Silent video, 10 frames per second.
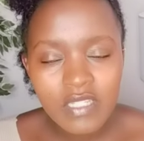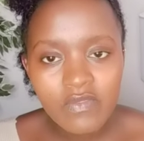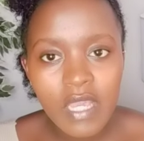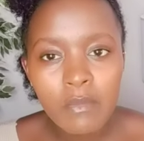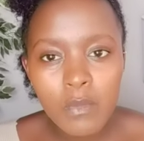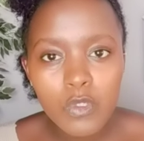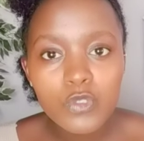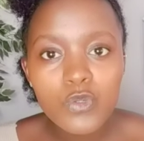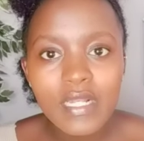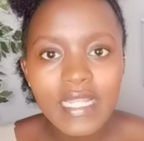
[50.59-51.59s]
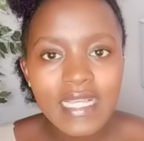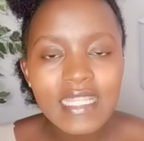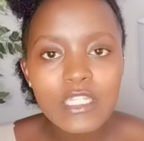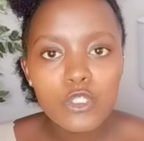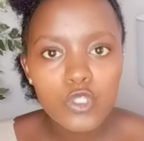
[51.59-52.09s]
If I am able to link
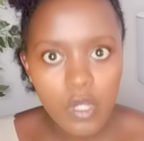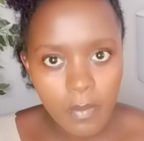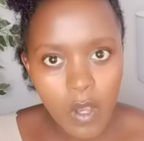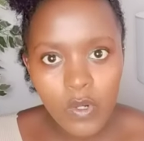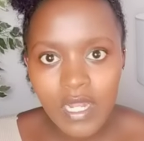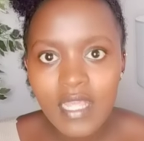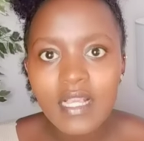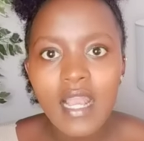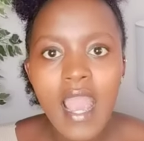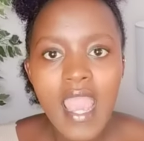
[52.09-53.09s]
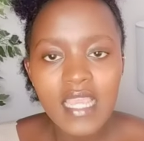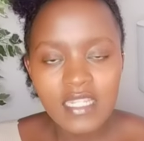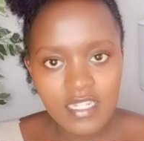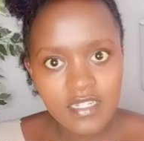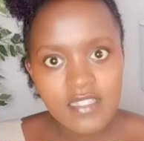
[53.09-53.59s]
the shop, I will link in
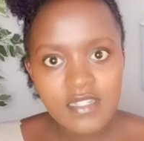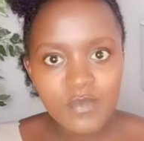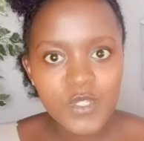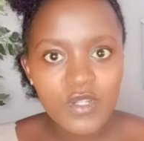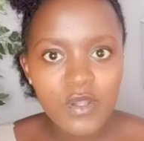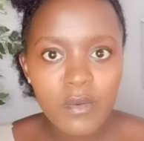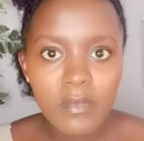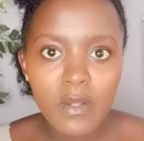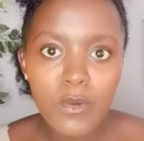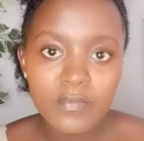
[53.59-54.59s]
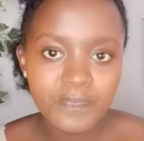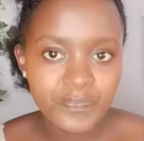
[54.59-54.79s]
the description down below.